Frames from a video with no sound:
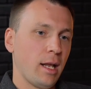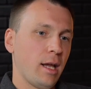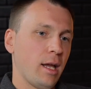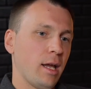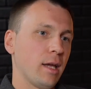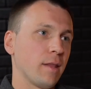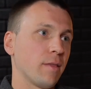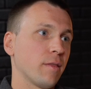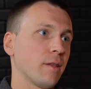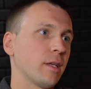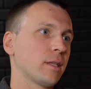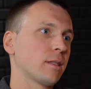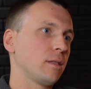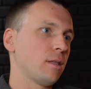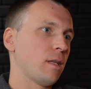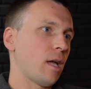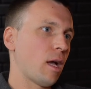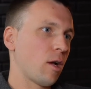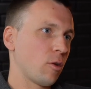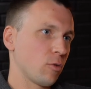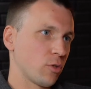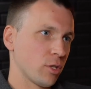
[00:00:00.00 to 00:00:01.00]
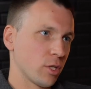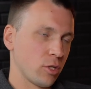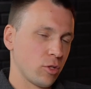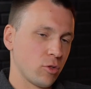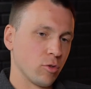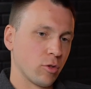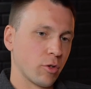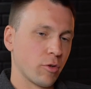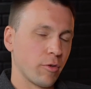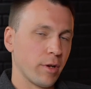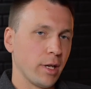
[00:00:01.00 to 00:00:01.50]
and that allows us
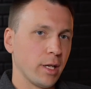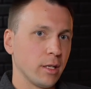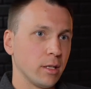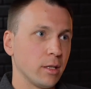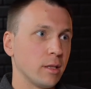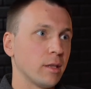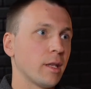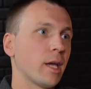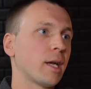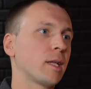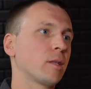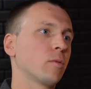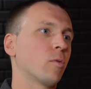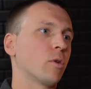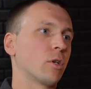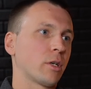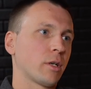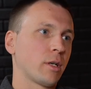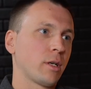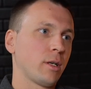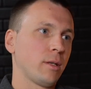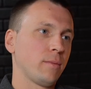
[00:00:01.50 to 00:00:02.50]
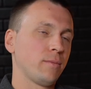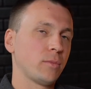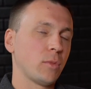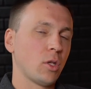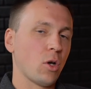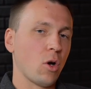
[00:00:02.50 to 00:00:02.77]
to create a network